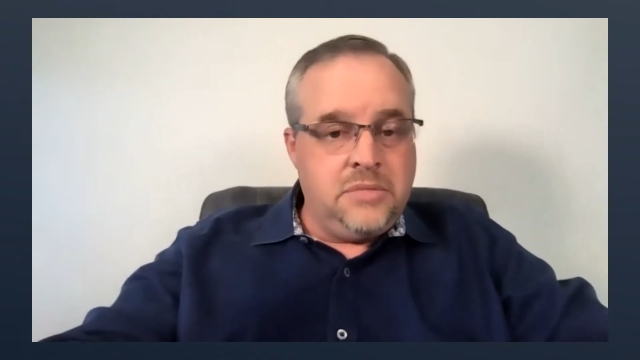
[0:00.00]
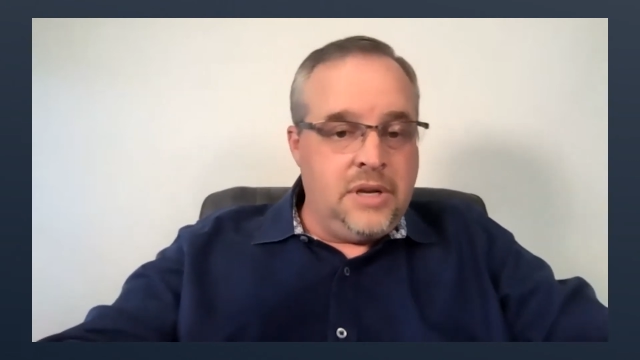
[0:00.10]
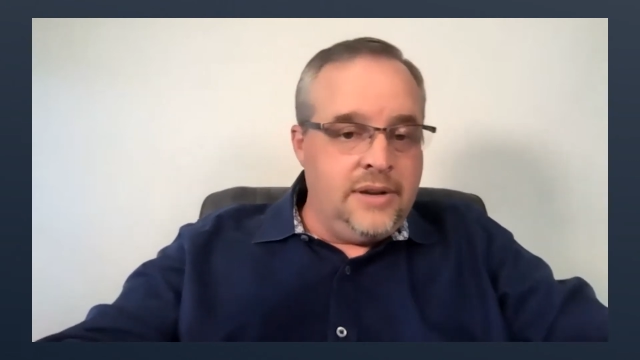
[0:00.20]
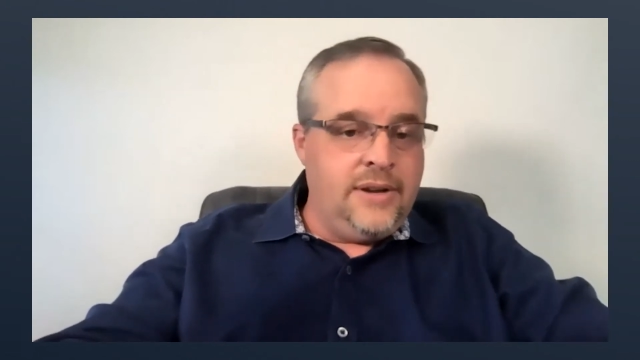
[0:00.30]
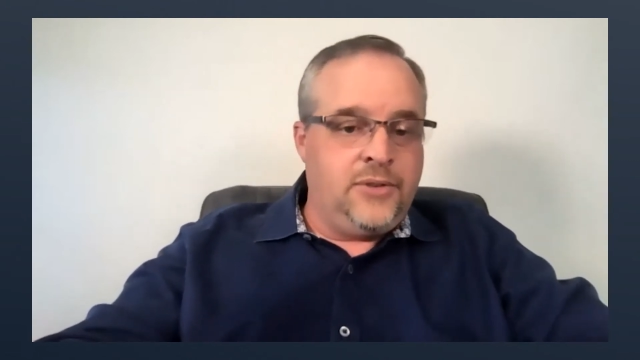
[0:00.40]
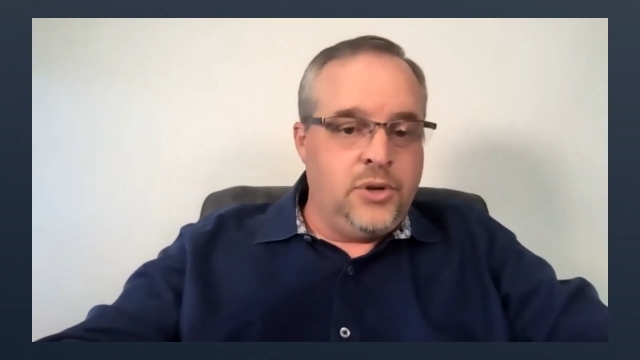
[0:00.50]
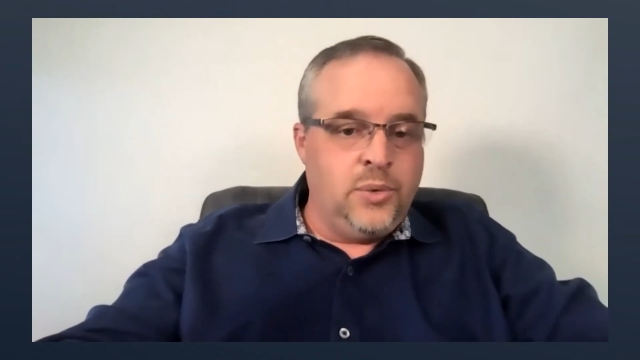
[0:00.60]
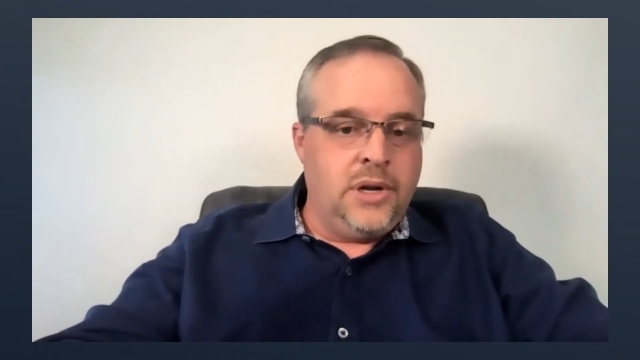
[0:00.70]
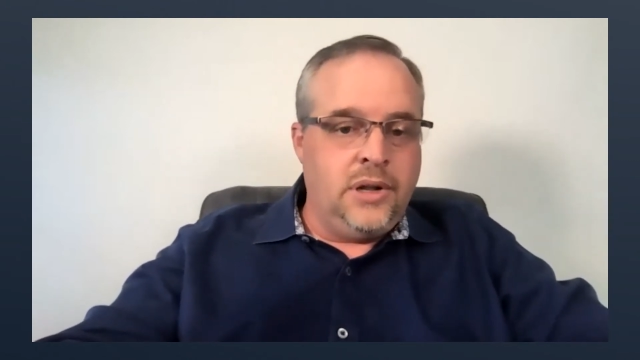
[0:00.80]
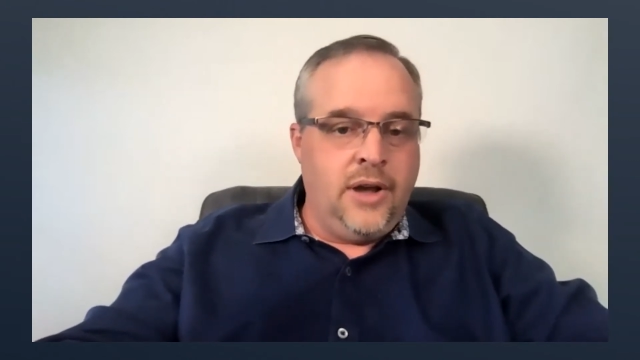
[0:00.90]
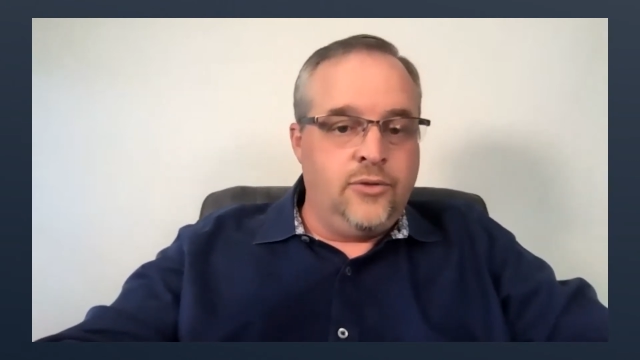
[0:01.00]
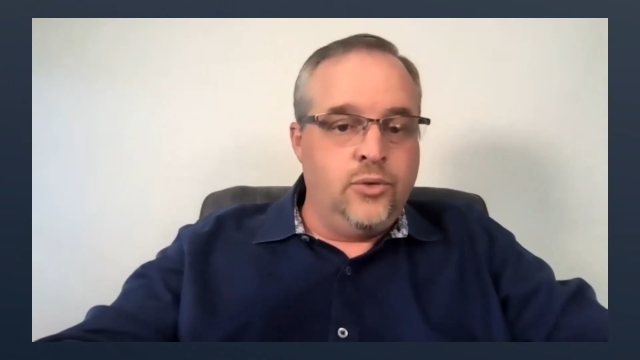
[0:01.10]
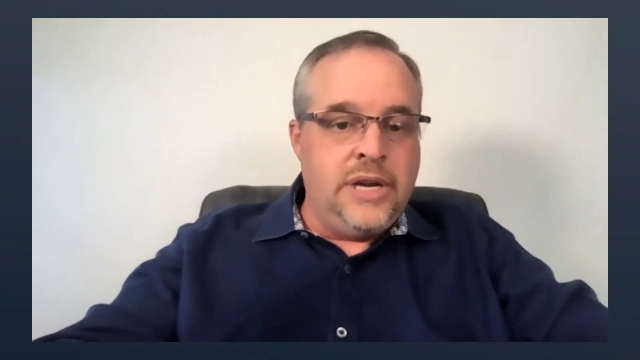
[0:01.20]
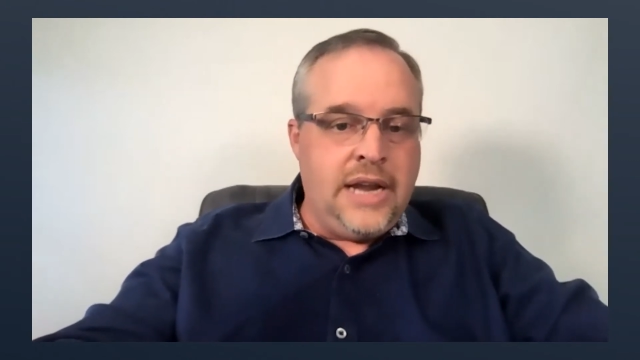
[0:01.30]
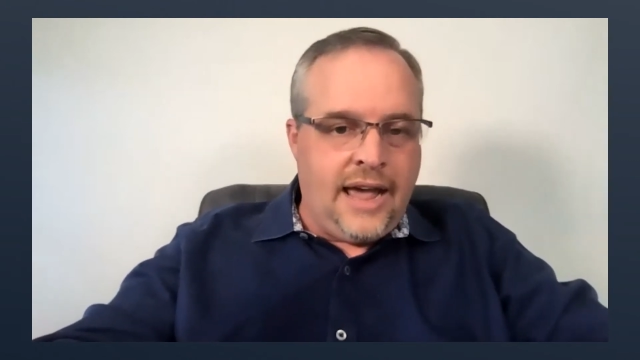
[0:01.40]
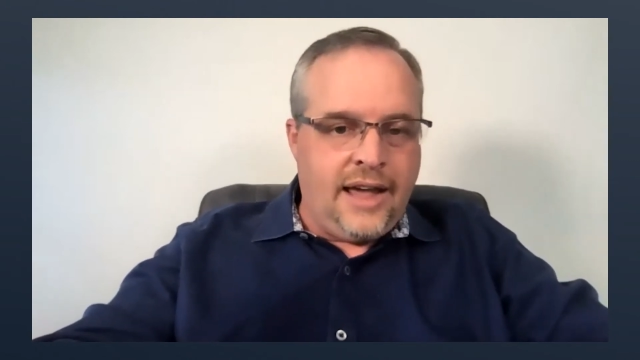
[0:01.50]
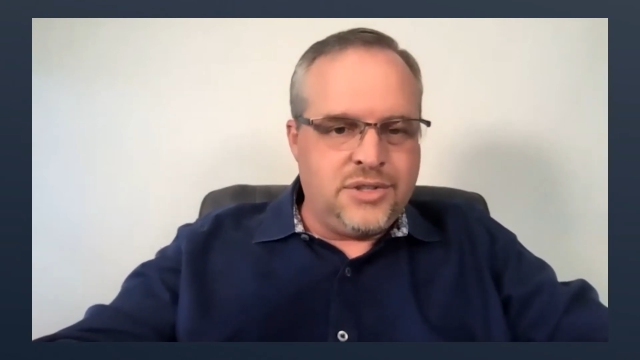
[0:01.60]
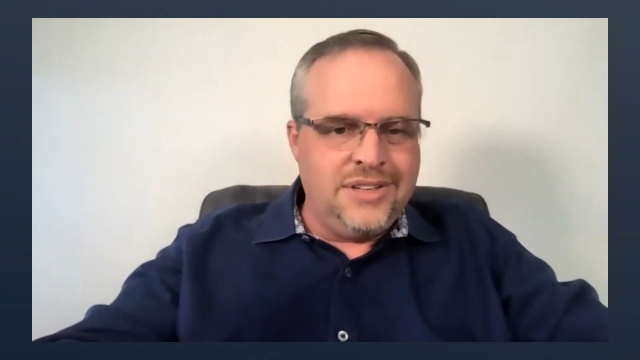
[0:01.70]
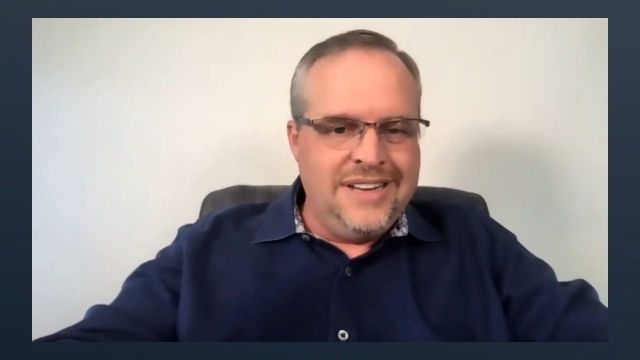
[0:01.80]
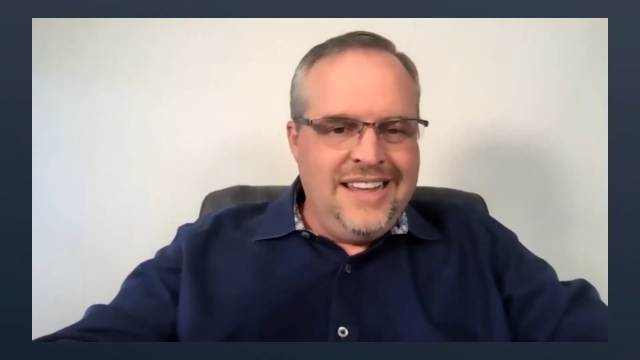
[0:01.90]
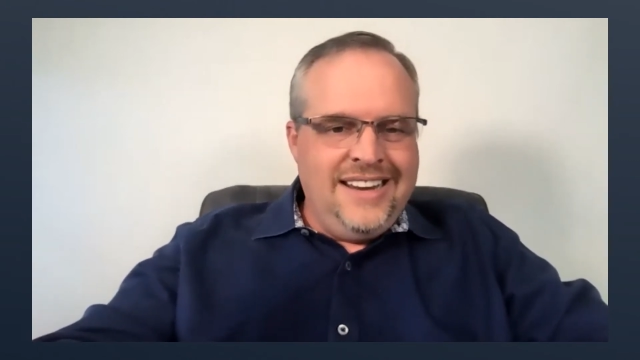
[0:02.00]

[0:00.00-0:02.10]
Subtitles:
if you will, of Rehash.